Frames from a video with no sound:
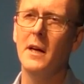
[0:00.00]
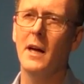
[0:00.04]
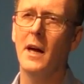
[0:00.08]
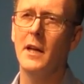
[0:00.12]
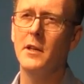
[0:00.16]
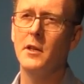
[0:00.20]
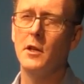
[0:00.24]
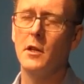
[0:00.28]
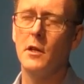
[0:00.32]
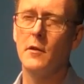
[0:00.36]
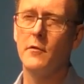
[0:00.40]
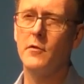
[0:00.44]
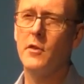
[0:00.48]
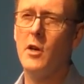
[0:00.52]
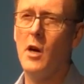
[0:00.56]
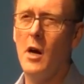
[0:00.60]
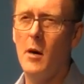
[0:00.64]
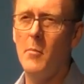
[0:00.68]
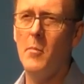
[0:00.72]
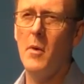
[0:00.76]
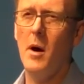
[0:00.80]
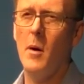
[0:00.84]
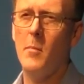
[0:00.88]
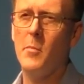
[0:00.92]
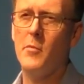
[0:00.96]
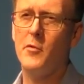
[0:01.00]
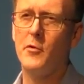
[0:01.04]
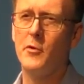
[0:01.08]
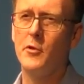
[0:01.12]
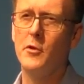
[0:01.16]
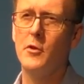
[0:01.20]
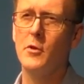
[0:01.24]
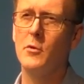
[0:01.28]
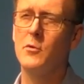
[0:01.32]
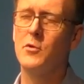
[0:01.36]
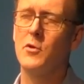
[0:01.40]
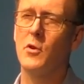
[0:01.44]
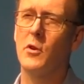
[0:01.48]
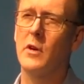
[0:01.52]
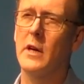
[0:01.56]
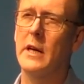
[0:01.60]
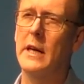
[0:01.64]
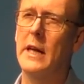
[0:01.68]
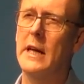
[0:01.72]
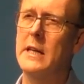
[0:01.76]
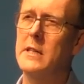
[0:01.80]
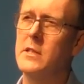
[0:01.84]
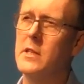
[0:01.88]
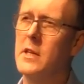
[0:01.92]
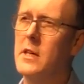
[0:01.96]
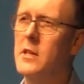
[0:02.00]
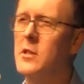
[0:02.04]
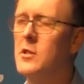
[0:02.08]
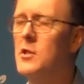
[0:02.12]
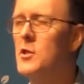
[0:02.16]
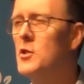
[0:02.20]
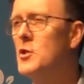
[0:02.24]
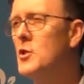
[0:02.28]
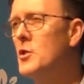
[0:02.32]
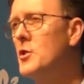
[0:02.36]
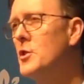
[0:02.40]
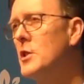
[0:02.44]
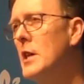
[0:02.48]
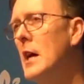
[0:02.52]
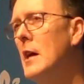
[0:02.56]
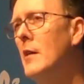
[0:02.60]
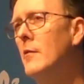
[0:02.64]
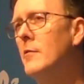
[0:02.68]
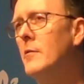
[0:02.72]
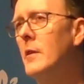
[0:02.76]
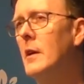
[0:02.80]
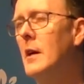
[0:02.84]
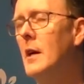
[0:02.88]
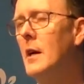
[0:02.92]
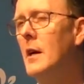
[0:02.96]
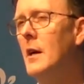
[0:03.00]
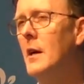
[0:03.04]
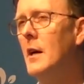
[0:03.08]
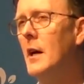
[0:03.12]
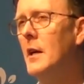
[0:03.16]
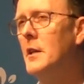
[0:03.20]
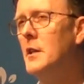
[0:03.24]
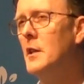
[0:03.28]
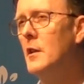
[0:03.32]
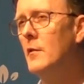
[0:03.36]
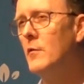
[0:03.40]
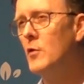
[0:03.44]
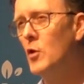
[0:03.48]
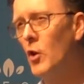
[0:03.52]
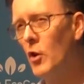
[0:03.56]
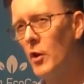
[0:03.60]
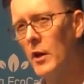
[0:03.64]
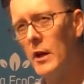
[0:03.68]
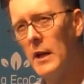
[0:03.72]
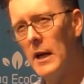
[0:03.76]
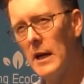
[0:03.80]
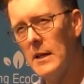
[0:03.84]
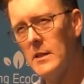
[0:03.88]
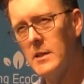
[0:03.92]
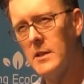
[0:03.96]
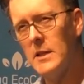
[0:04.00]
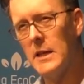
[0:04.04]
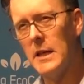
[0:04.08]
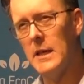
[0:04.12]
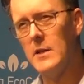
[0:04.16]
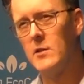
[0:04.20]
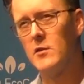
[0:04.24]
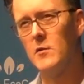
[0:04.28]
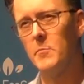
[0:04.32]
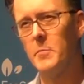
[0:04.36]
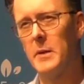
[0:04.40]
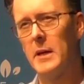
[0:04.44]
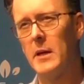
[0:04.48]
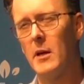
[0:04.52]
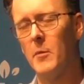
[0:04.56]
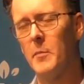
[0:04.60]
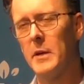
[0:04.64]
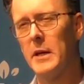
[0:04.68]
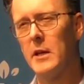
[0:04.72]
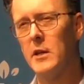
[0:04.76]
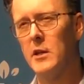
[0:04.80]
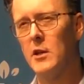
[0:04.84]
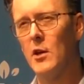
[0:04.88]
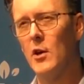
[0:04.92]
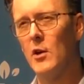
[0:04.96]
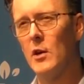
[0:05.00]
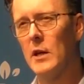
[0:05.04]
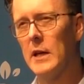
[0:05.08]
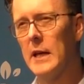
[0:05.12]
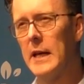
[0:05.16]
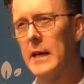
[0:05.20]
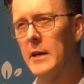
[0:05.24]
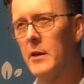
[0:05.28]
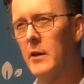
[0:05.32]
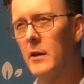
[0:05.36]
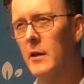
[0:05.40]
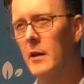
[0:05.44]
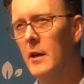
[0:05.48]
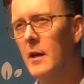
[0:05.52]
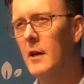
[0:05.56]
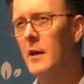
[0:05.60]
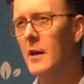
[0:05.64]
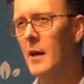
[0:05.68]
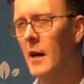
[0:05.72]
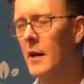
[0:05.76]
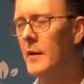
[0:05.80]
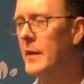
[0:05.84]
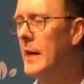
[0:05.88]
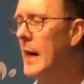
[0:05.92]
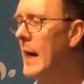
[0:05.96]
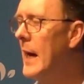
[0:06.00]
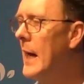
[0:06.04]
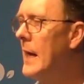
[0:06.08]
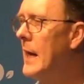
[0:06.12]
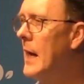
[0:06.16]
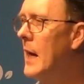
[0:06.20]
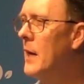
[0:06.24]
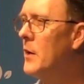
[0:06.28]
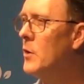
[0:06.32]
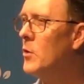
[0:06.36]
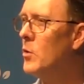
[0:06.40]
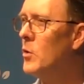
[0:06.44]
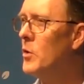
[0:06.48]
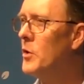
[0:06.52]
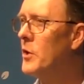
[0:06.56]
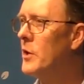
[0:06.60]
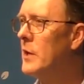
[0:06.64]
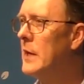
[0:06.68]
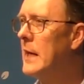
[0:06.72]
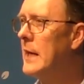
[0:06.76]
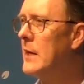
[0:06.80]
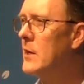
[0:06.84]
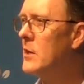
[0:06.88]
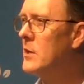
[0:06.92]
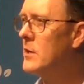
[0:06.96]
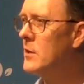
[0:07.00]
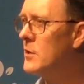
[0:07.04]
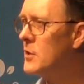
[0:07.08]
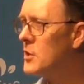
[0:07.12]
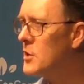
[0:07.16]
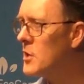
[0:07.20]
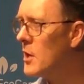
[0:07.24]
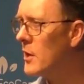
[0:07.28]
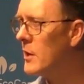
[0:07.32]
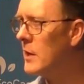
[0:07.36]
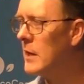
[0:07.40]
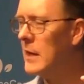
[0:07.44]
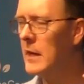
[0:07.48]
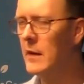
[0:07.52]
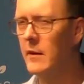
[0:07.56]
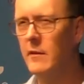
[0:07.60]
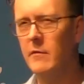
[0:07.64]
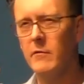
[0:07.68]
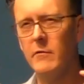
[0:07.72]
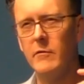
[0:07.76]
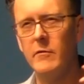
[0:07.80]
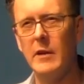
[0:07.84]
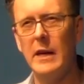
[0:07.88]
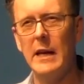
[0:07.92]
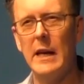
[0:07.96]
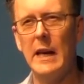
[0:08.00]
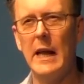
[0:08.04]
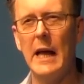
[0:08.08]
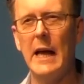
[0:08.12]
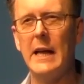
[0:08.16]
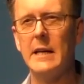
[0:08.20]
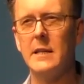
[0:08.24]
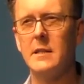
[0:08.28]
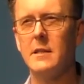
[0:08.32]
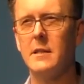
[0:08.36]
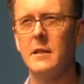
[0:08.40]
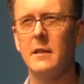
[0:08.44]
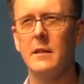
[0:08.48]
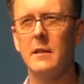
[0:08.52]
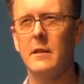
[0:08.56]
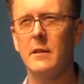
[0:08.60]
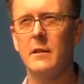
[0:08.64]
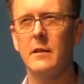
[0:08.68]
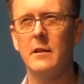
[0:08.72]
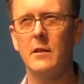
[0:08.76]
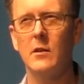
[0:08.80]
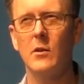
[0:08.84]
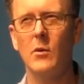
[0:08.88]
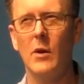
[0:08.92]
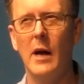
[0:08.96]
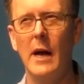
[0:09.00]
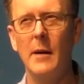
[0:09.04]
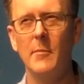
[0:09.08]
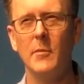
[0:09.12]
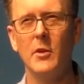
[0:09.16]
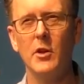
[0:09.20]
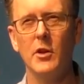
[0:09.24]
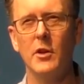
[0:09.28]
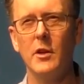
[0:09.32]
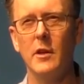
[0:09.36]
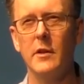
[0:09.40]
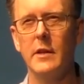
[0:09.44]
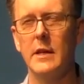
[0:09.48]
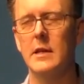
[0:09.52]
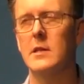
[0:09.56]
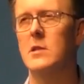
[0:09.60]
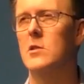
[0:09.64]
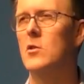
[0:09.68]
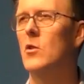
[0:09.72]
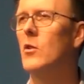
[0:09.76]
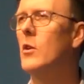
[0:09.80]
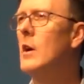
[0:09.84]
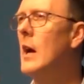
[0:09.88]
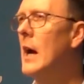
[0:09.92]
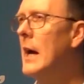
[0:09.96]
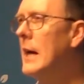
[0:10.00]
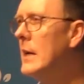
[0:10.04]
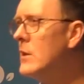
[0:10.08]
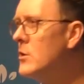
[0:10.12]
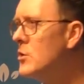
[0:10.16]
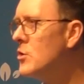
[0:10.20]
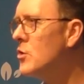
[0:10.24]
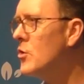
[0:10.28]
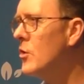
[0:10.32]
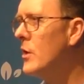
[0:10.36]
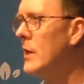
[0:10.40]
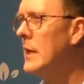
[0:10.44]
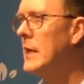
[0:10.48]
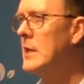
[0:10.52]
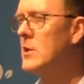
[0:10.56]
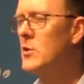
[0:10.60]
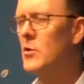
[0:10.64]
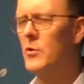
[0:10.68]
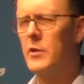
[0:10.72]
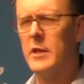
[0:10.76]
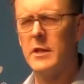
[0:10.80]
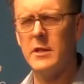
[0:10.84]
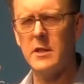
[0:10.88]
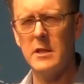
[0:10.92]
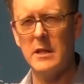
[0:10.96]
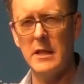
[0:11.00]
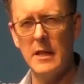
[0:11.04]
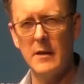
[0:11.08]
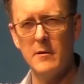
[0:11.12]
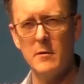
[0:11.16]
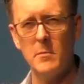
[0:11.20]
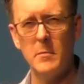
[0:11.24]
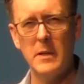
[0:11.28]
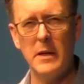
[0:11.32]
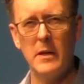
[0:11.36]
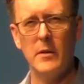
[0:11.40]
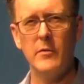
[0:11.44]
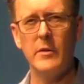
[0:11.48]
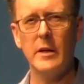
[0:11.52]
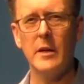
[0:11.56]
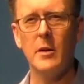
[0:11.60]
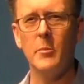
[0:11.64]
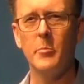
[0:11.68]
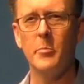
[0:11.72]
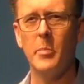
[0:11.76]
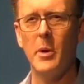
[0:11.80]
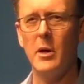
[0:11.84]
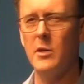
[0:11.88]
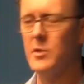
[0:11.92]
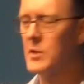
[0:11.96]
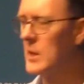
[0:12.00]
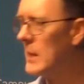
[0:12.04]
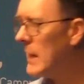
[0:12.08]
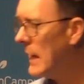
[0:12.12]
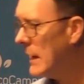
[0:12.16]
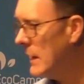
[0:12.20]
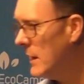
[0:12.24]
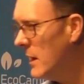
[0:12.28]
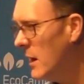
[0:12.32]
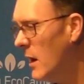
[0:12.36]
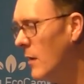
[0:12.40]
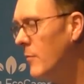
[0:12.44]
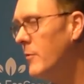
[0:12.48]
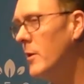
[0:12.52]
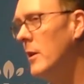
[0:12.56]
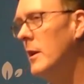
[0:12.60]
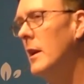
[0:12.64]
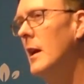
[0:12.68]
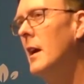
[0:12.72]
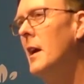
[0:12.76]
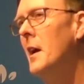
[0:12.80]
and you'll have come up through those organisations yourself, and you'll have gone to that stage of becoming a young leader and then an older leader, and you'll suddenly realise that, you know, I'm good at this, or I enjoy this, or this gives me a real buzz, and I love it.